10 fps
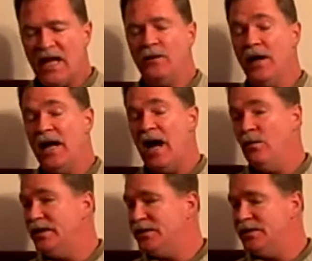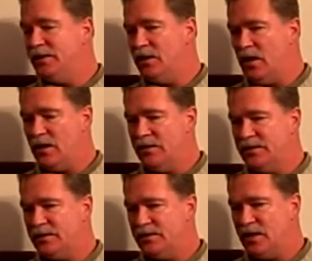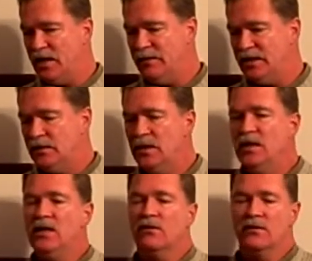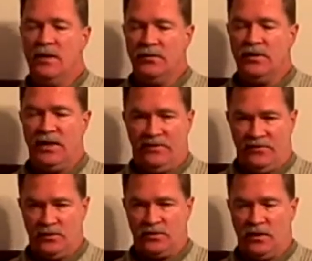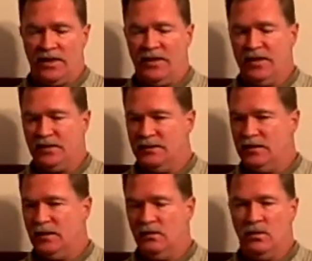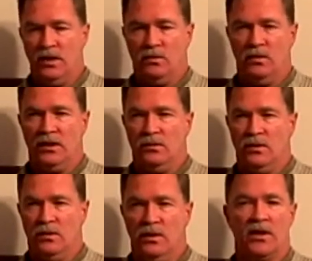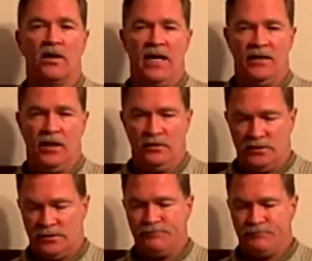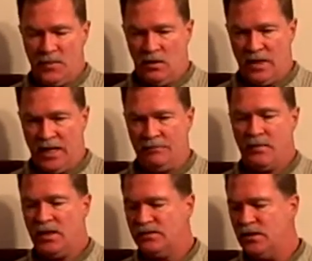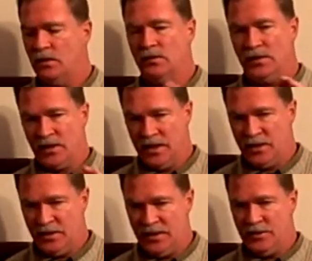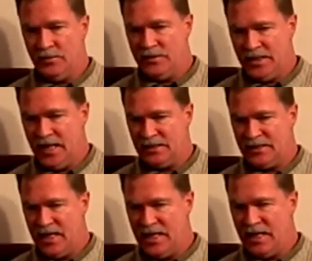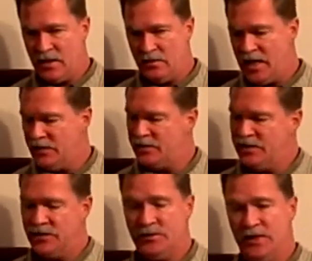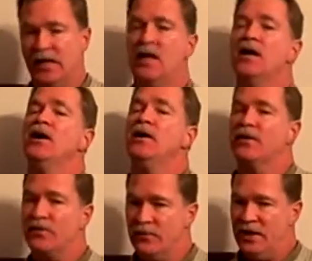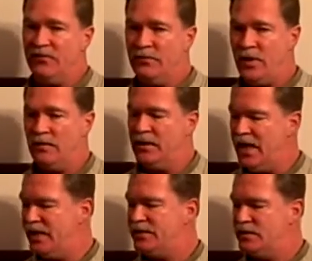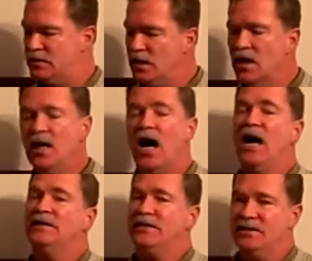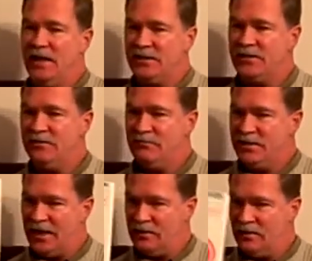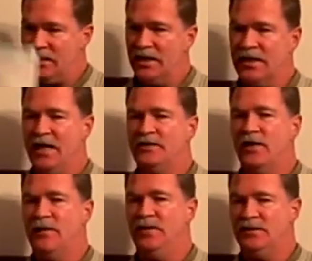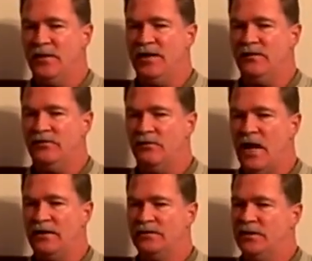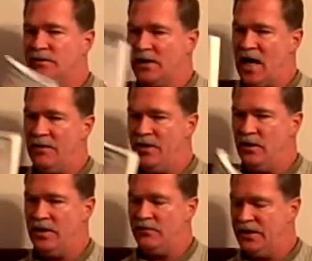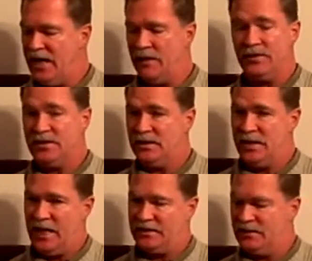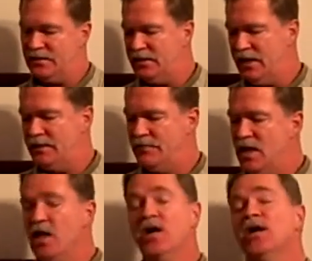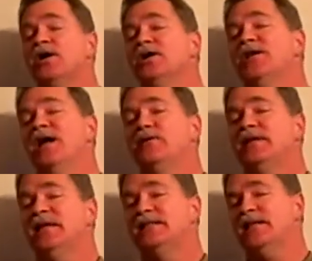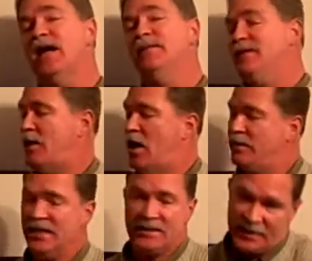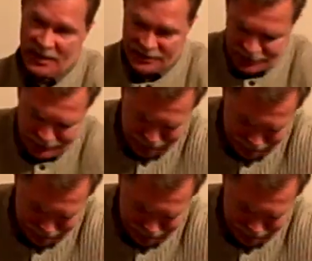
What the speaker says: Anyway, I wish you good luck on this assignment. Remember that the first one, I think, is what are endnotes? Okay, so you're going to need to do 10 endnote entries using 3 different publications. I suggest you take a look at Kay Trabian's Manual for Writers. There's a copy on every campus at Jackson State. Good luck with the assignment. I'll be in touch.